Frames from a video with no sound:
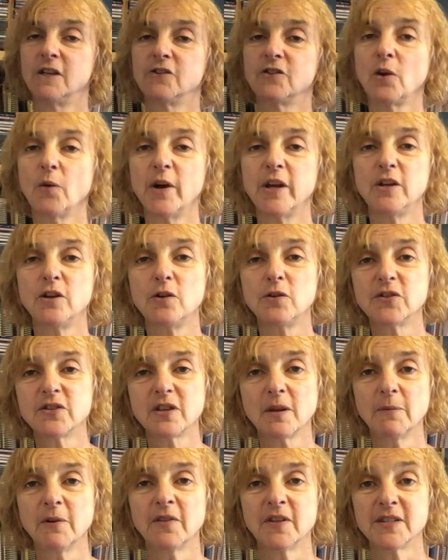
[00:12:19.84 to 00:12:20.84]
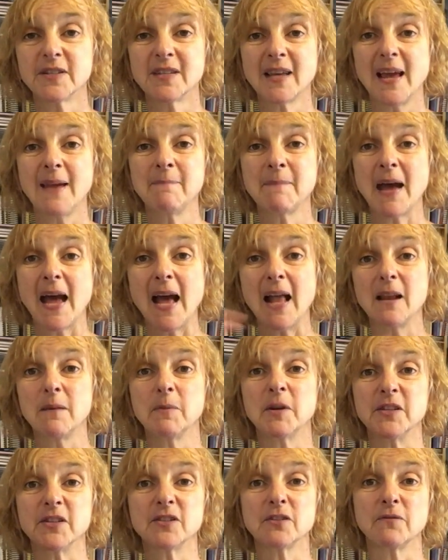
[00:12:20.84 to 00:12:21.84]
So I used some of the same
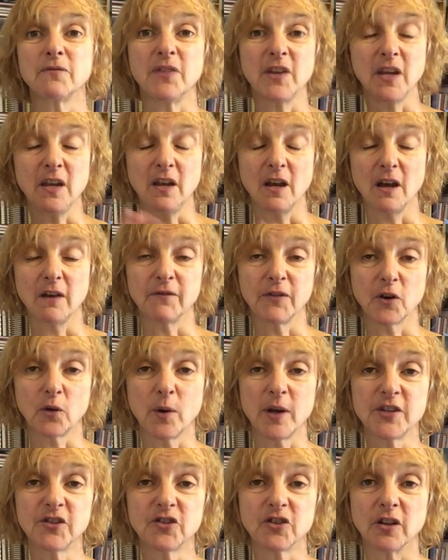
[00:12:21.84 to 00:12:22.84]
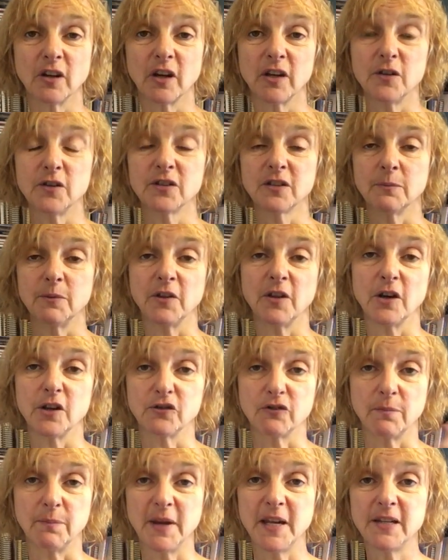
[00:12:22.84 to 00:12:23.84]
elements of the question. I used some of
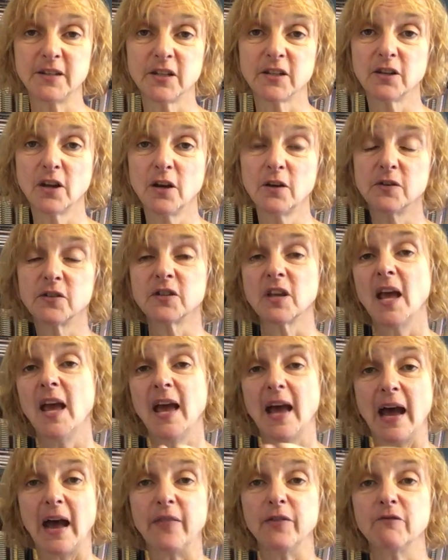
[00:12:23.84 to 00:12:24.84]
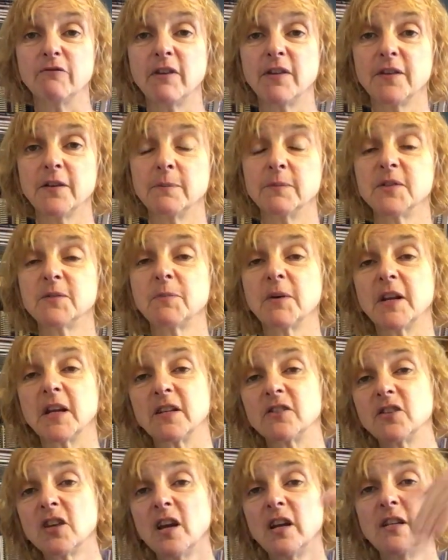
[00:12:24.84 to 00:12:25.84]
those repeated notes and the rhythms, but
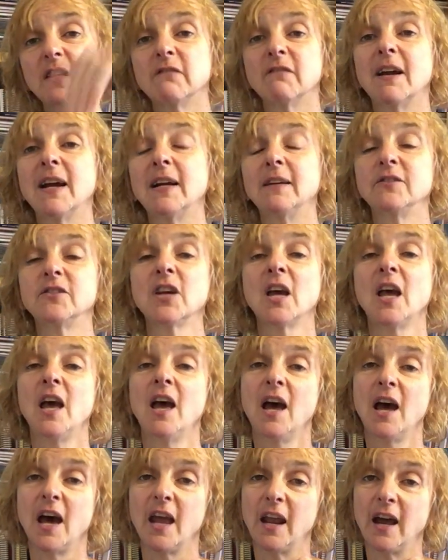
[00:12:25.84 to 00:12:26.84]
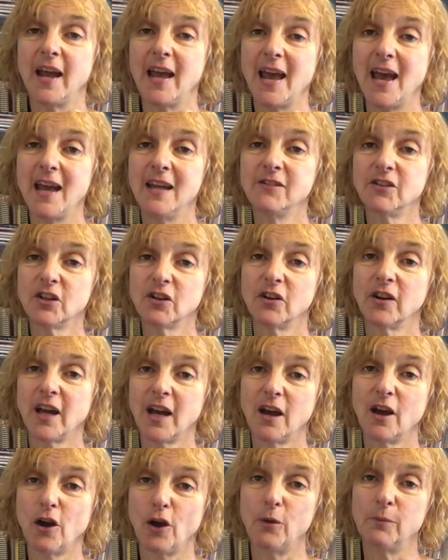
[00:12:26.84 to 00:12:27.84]
I turned it round and I ended on
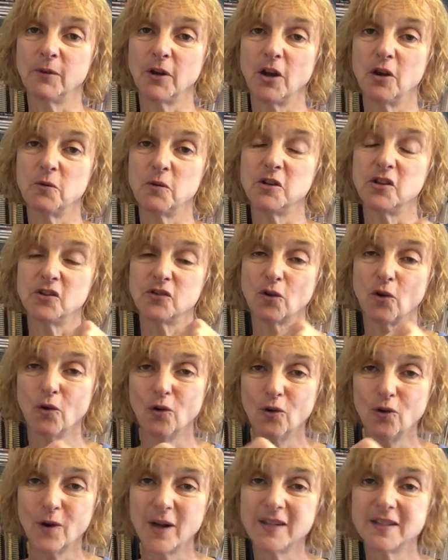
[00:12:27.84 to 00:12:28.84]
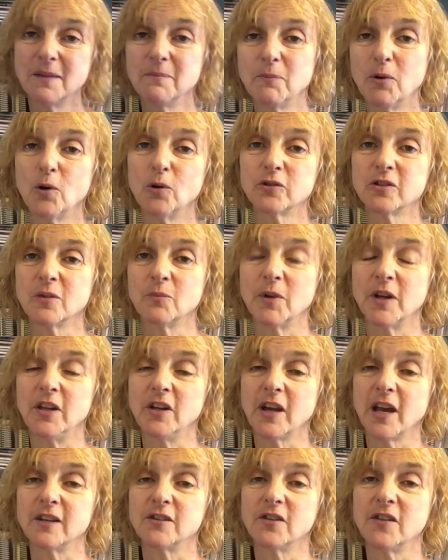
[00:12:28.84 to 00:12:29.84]
our home note, which is always important when
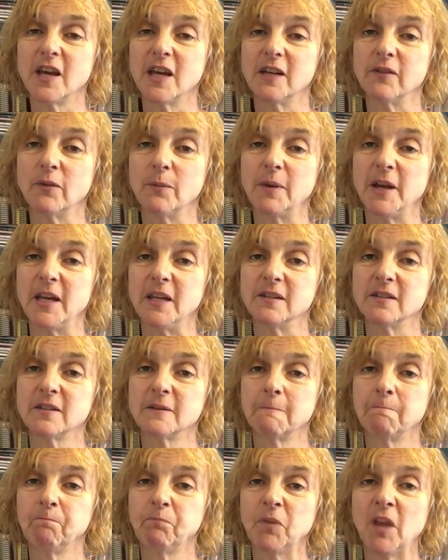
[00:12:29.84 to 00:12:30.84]
you get to the end of a piece.